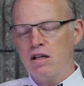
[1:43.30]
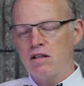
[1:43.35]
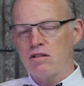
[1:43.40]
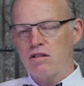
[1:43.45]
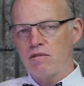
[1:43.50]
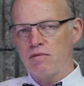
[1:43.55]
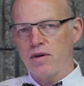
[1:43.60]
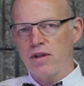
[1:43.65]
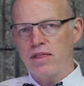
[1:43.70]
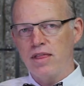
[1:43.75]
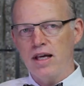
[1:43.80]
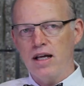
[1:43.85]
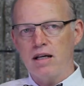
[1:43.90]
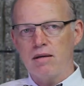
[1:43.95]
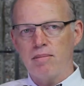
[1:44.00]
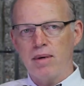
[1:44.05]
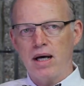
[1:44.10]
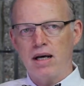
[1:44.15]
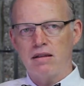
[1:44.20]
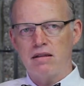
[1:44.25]
So if we think
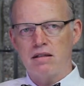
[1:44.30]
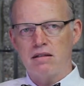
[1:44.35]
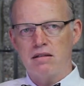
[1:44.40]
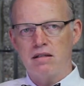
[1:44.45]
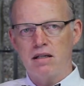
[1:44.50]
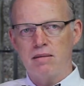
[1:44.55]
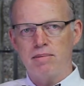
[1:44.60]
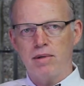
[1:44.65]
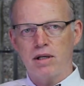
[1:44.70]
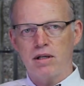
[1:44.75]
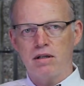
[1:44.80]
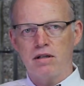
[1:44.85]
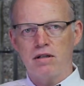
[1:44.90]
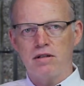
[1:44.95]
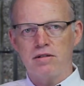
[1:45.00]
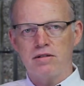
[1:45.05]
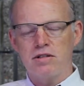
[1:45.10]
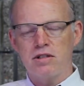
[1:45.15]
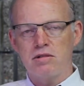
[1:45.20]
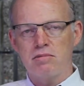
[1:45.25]
about the
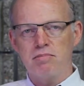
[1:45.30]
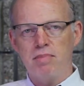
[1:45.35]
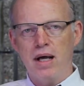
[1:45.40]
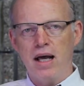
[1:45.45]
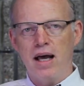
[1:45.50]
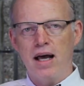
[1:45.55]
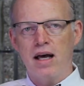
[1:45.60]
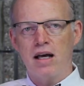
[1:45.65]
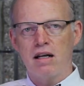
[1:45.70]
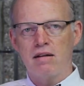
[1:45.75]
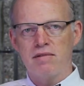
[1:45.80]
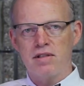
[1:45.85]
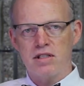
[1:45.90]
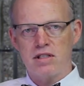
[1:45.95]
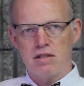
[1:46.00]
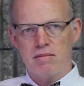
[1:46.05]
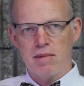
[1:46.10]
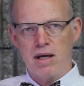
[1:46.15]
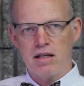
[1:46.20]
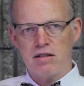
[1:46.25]
typical span of a
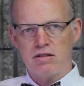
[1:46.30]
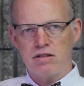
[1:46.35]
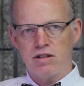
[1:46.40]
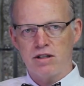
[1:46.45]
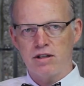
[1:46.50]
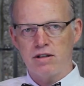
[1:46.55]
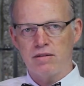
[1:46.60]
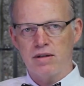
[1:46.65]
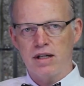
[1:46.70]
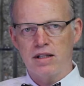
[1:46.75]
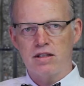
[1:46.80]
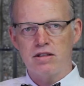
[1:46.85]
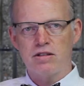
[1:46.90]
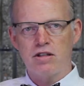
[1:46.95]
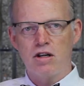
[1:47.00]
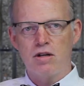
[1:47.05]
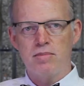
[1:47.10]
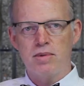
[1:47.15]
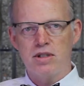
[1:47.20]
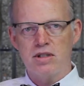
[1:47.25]
semester and the
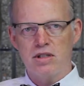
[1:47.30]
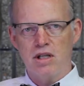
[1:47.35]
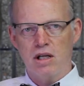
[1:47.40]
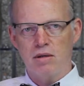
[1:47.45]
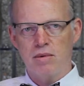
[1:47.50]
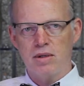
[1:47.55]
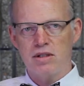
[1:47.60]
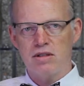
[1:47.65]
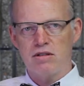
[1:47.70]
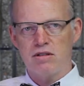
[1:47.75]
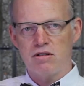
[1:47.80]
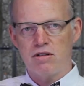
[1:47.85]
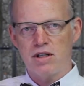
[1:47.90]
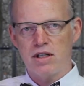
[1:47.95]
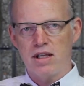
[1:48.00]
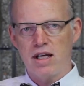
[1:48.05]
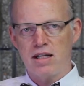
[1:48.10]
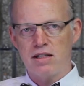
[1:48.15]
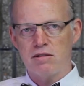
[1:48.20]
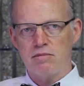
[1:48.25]
scope and sequence
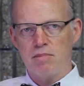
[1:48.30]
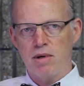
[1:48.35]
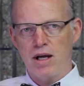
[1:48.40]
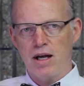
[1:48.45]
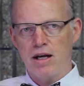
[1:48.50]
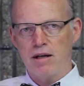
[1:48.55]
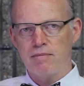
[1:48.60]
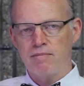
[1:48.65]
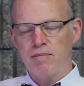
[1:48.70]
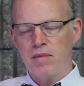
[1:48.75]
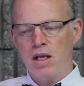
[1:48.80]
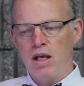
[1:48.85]
during that span,